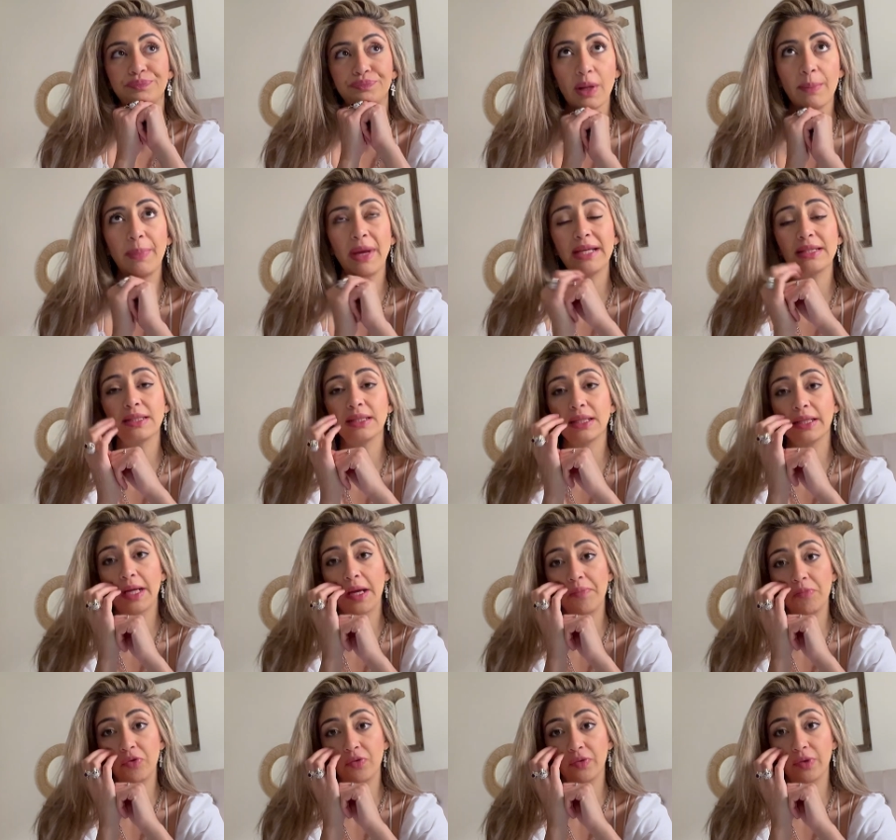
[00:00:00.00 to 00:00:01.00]
basically, I
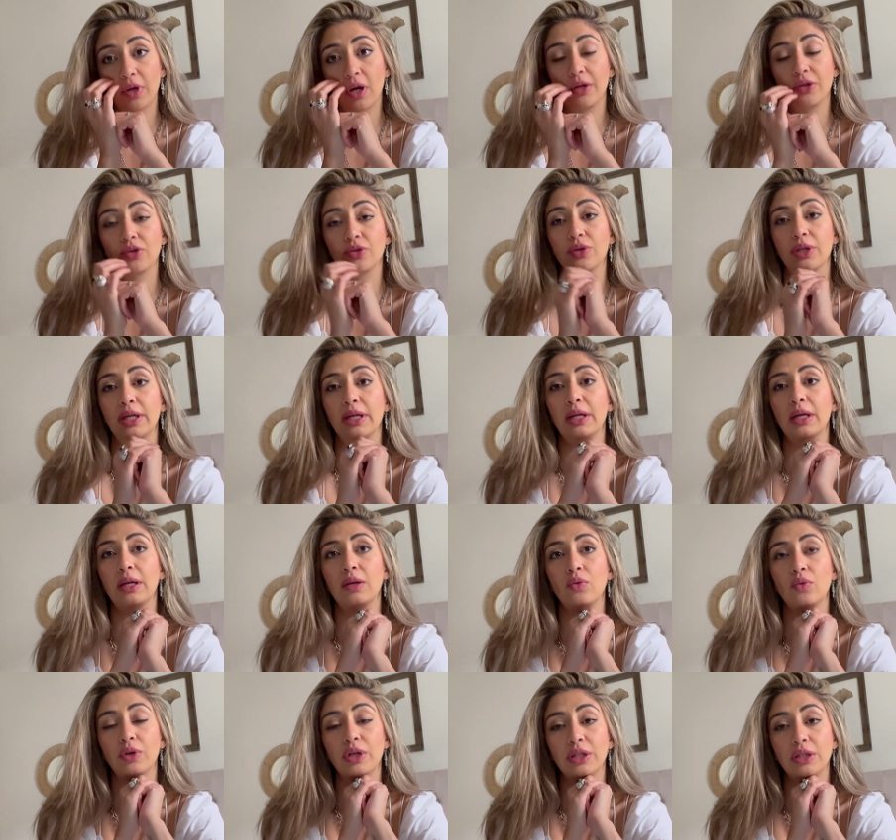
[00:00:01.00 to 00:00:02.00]
moved country in
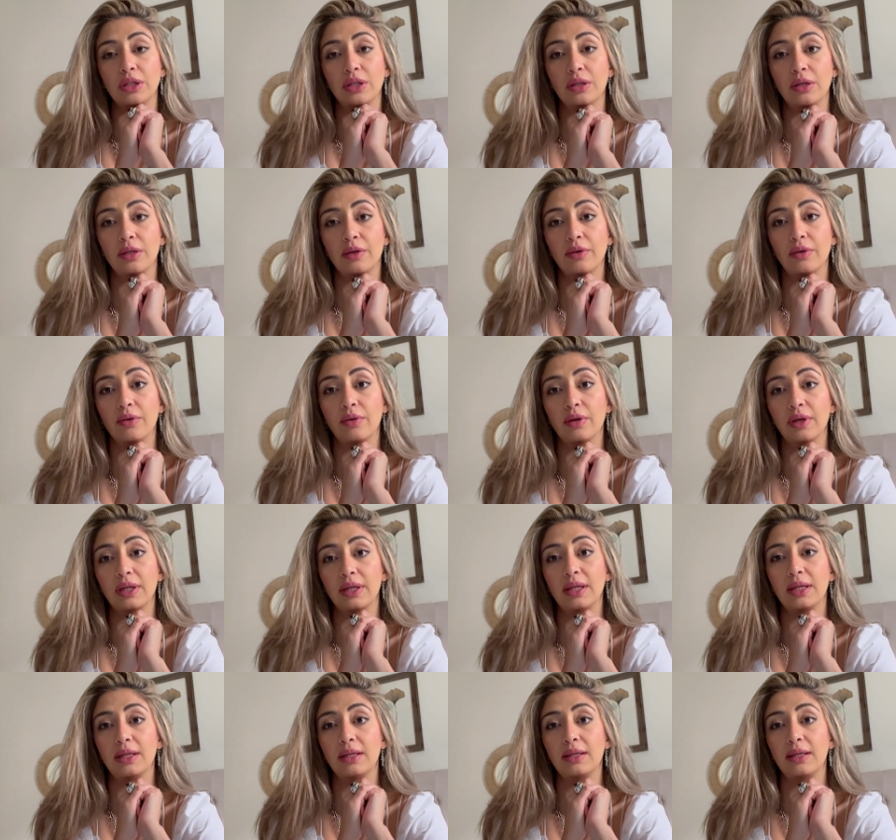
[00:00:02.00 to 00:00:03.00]
order to
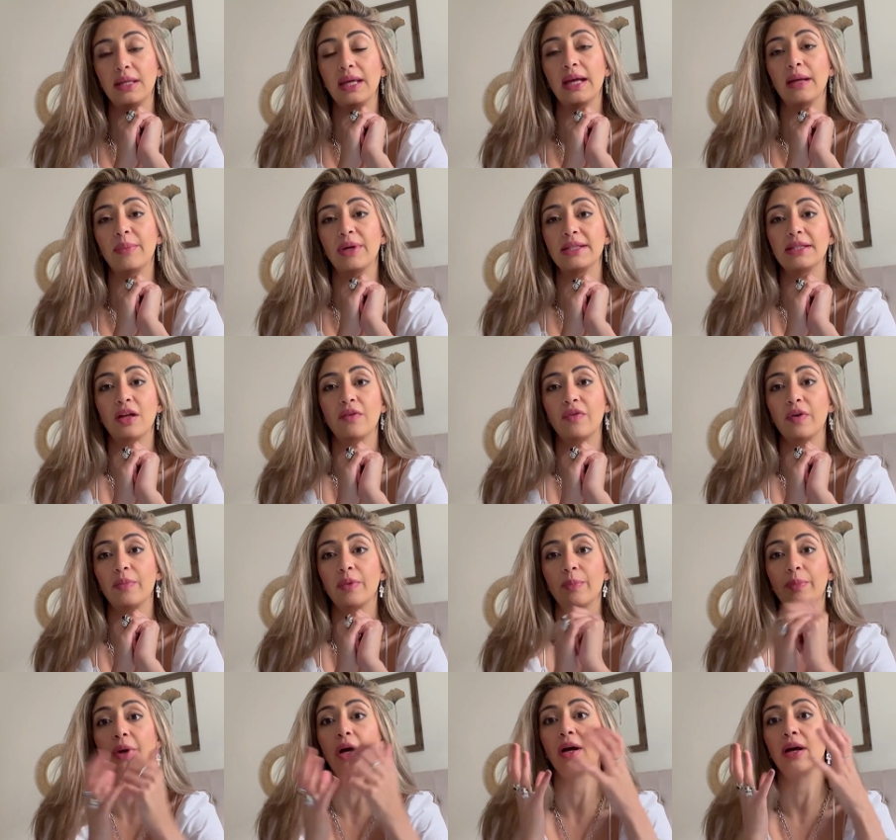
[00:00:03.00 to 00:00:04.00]
kick myself up the
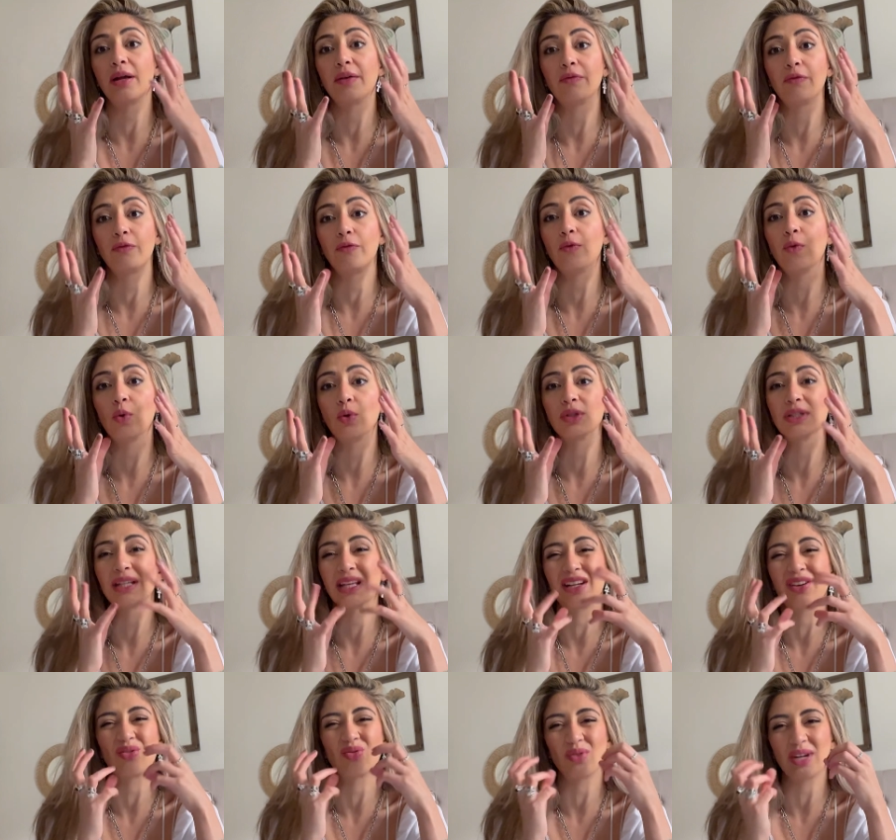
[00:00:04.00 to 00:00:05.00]
butt and force
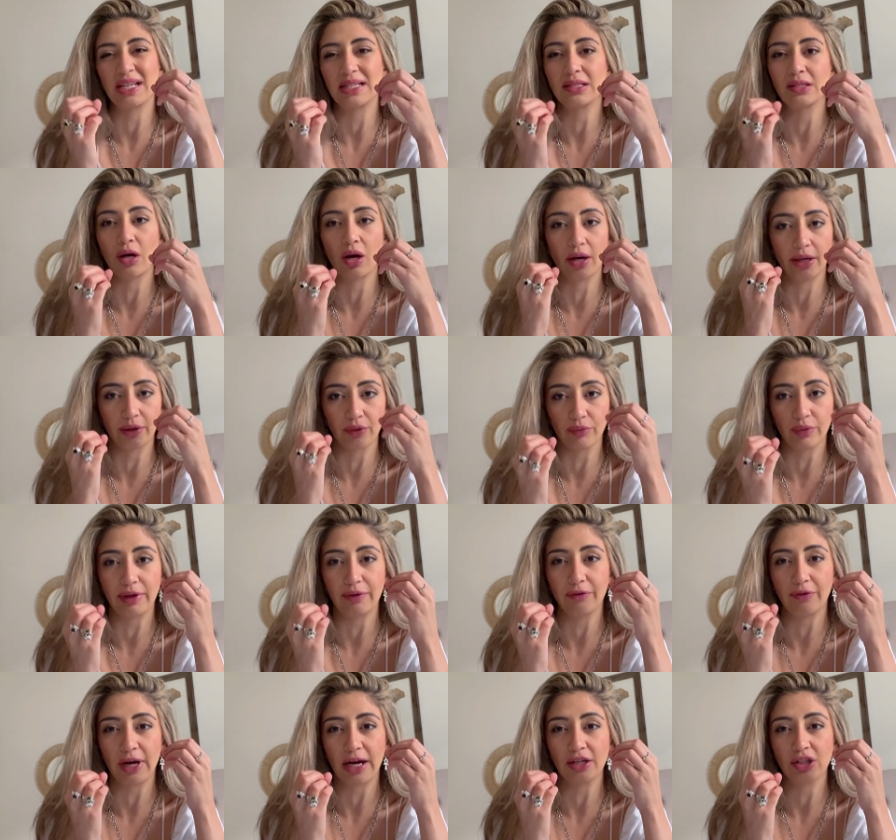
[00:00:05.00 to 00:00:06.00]
like a restart and a
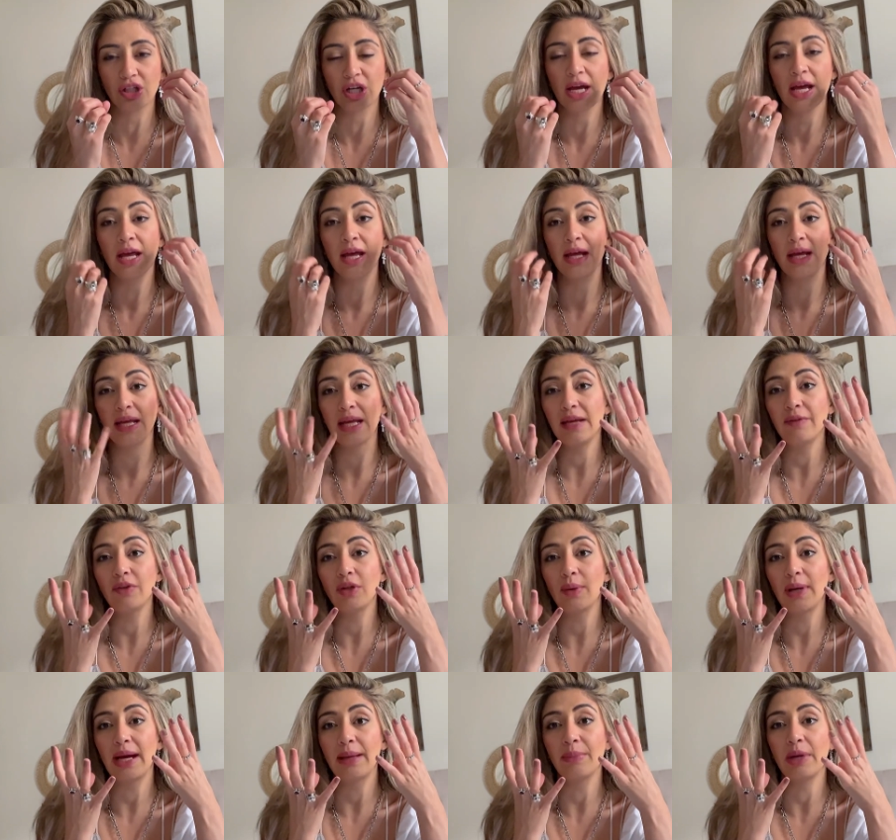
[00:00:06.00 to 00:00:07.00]
refresh. Even
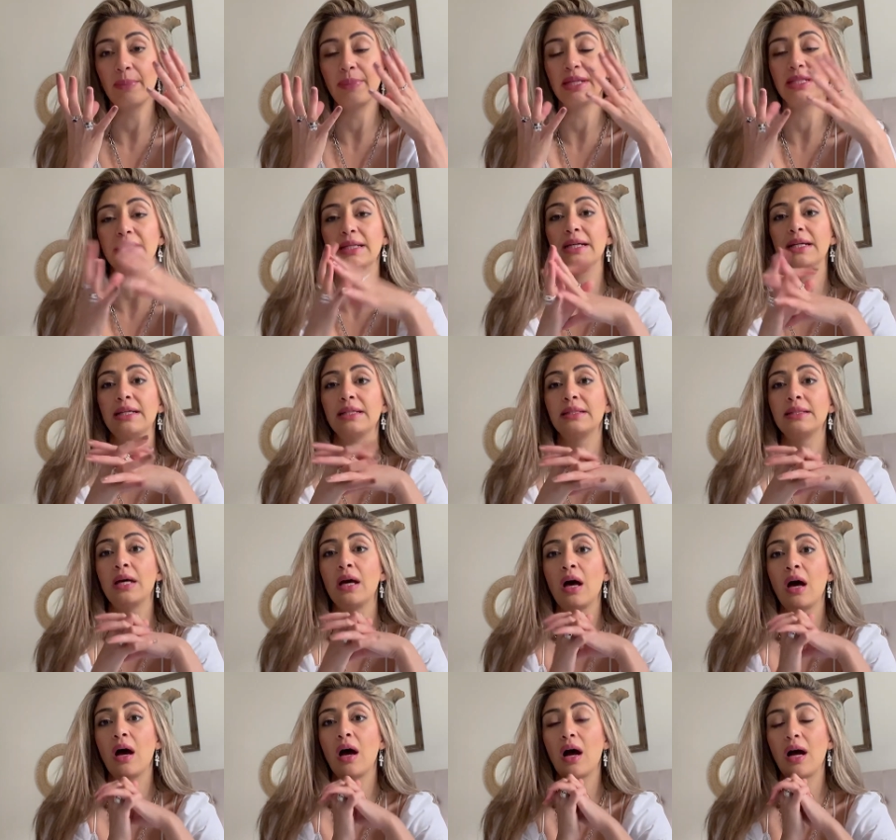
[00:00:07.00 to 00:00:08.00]
though I had my business,
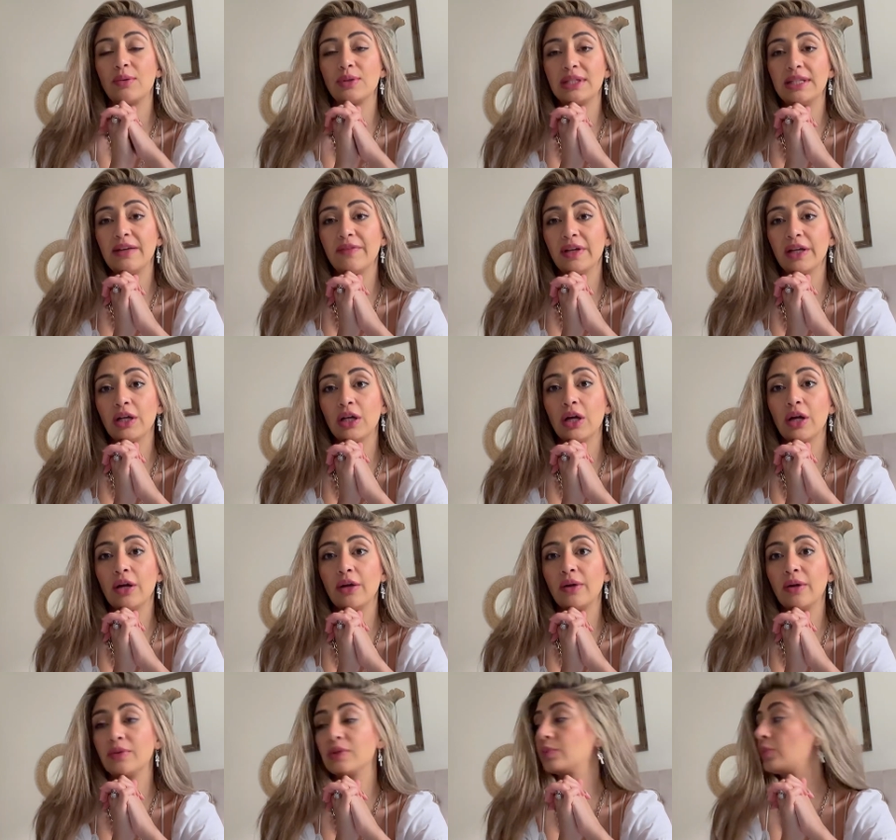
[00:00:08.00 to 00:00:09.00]
I was living alone, I was